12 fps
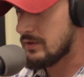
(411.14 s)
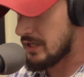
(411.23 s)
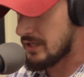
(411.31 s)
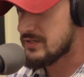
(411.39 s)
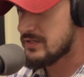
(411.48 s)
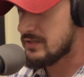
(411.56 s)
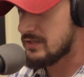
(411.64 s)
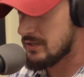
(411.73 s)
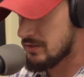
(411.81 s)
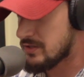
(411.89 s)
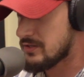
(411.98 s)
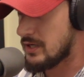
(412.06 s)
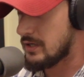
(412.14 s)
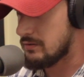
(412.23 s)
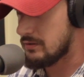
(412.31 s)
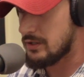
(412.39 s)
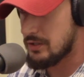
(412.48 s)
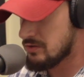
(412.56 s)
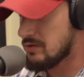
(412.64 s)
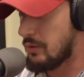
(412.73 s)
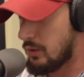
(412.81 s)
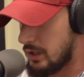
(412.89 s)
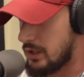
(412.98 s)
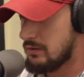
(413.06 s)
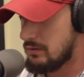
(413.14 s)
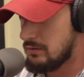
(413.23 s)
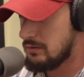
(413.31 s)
Yes, he is a son. He is a boy.